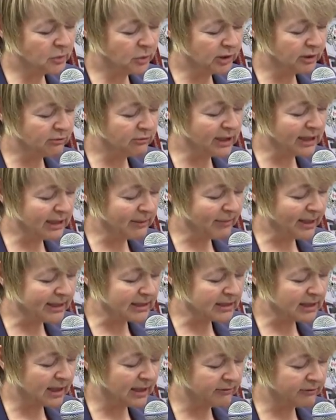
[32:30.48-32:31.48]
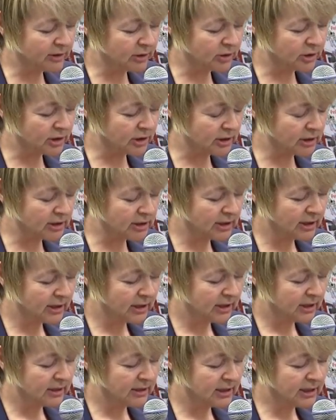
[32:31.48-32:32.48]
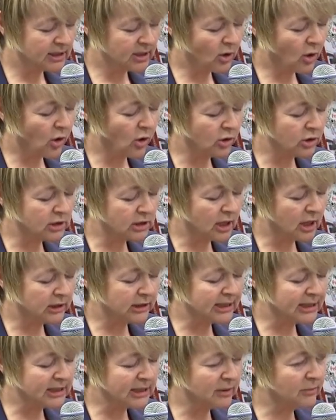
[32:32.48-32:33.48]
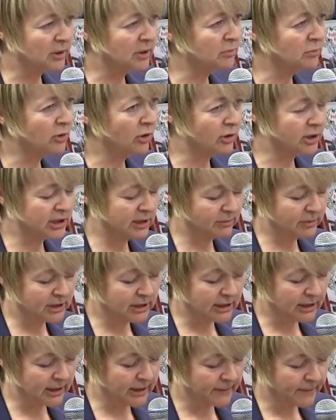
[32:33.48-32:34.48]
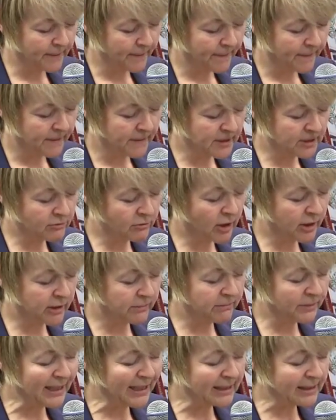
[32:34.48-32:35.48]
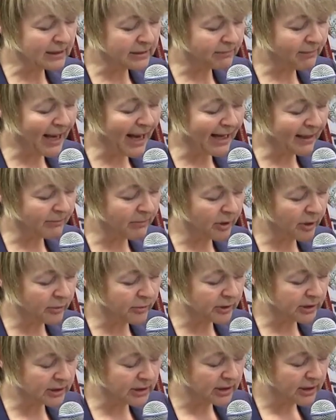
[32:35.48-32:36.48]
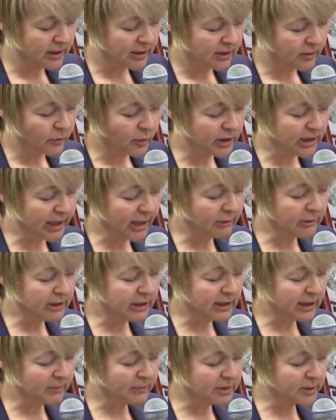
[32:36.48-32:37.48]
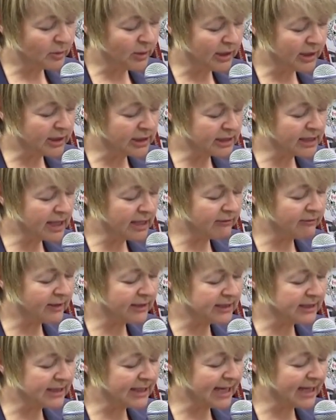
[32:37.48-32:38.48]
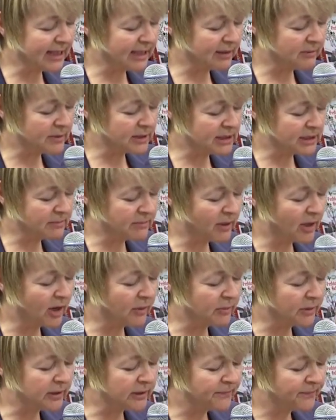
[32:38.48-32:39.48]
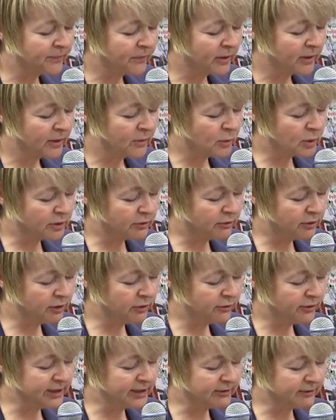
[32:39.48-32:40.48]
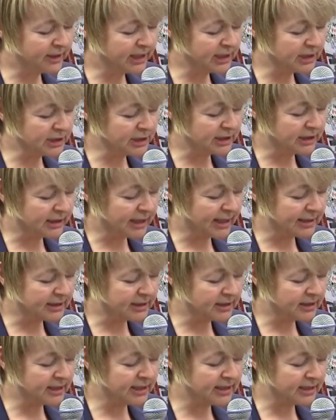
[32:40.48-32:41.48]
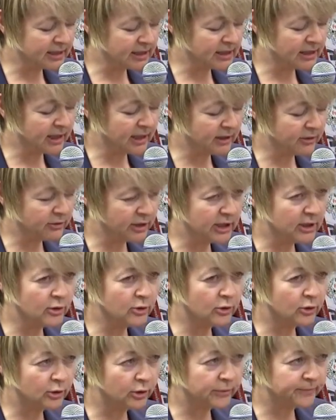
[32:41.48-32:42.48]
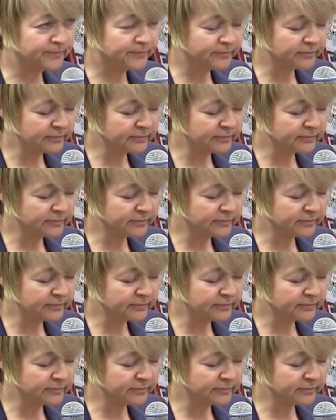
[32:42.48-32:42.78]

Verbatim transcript: was what it really meant to have lodgers, this odd, unintimate proximity this rather peeled back moment, where the only thing between herself and a naked Mrs. Barber was a few feet of kitchen and a thin scullery door.